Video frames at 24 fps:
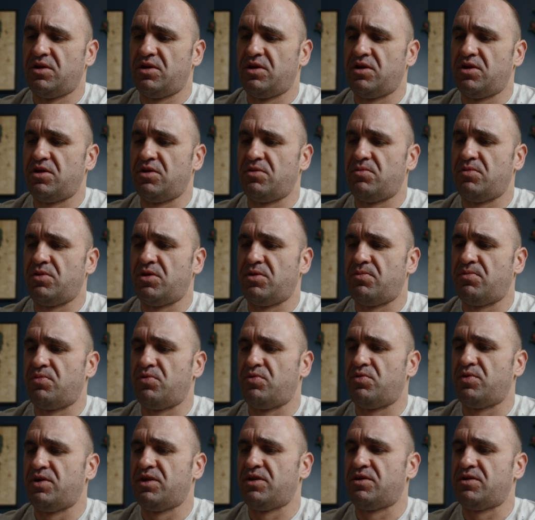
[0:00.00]
Come up
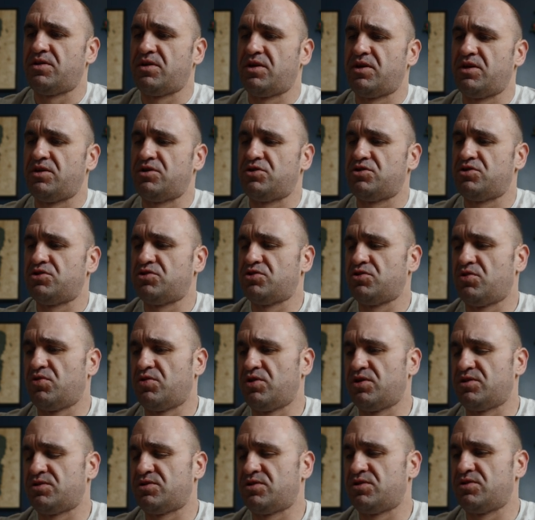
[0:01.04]
with a
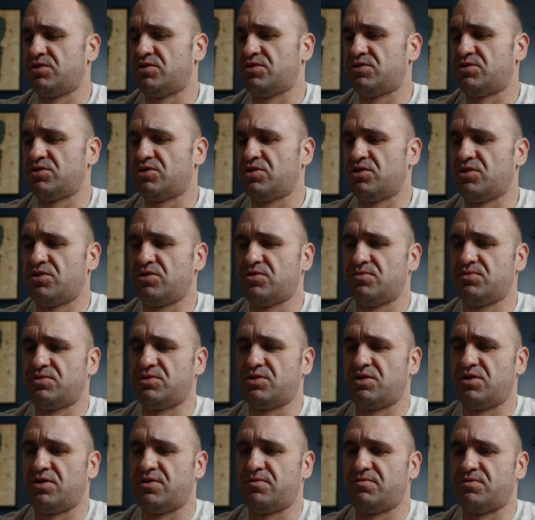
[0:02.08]
short terms
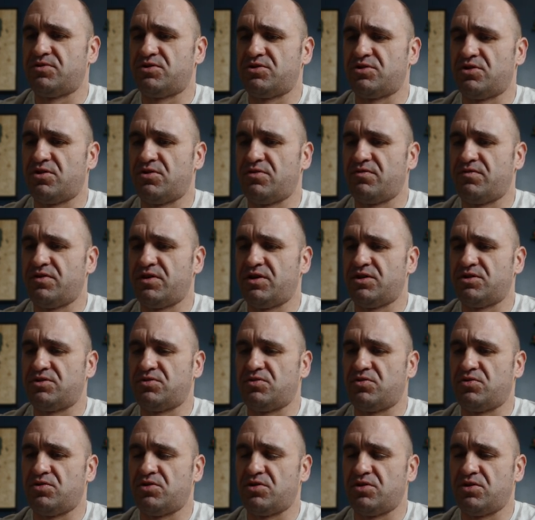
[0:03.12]
of service
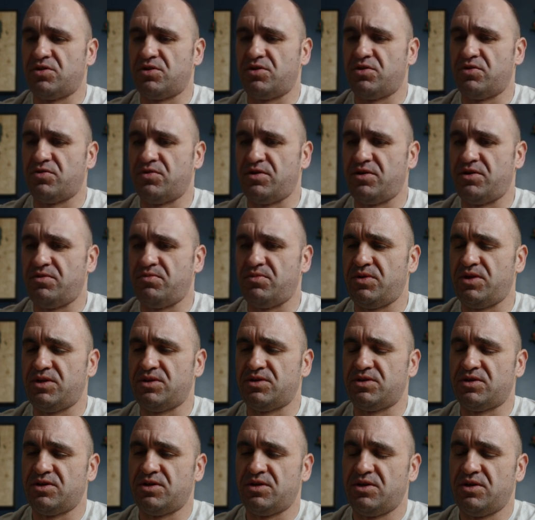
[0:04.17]
or
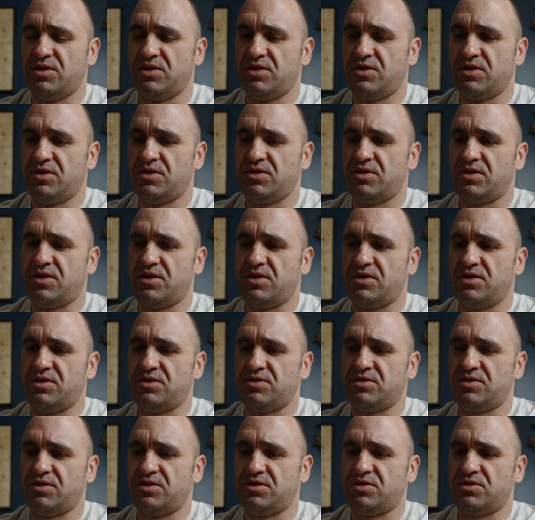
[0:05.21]
agreement that
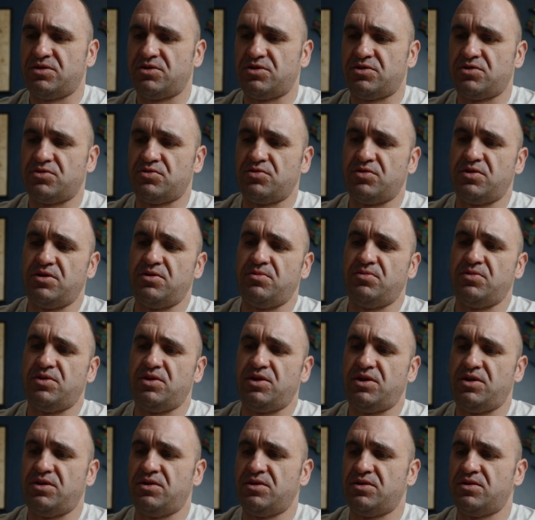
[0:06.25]
is
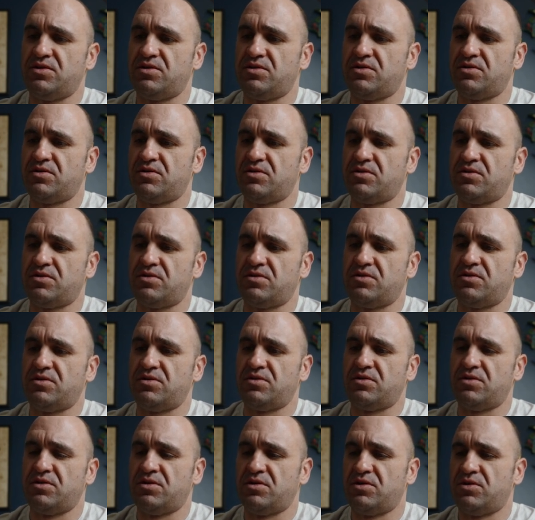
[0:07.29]
extremely
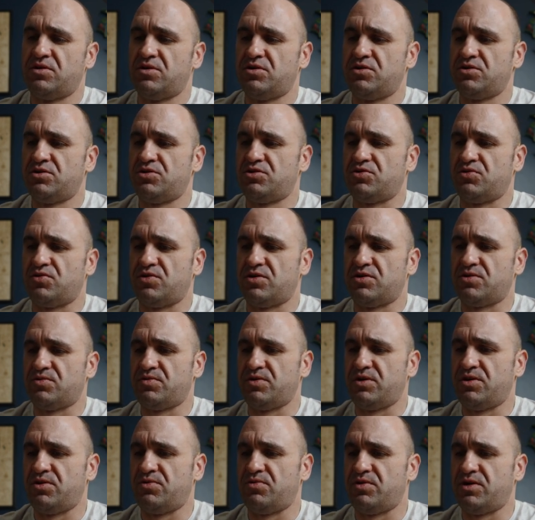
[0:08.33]
short.
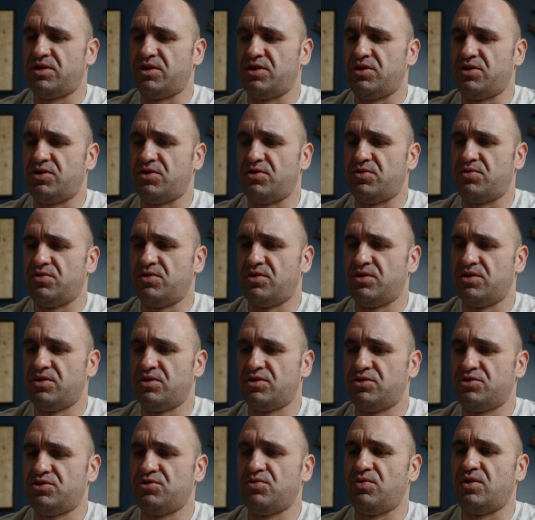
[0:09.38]
We don't want to go
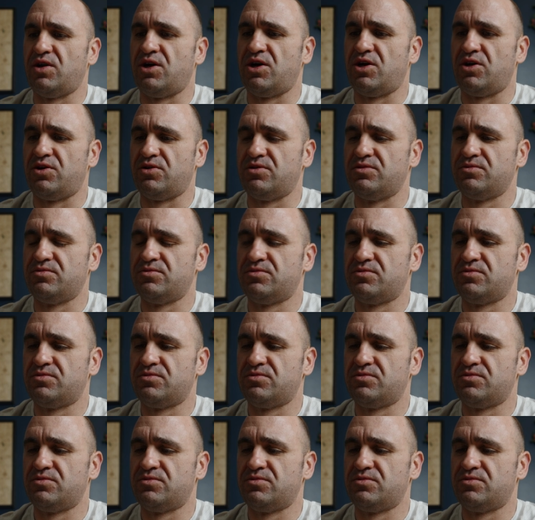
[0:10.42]
too long.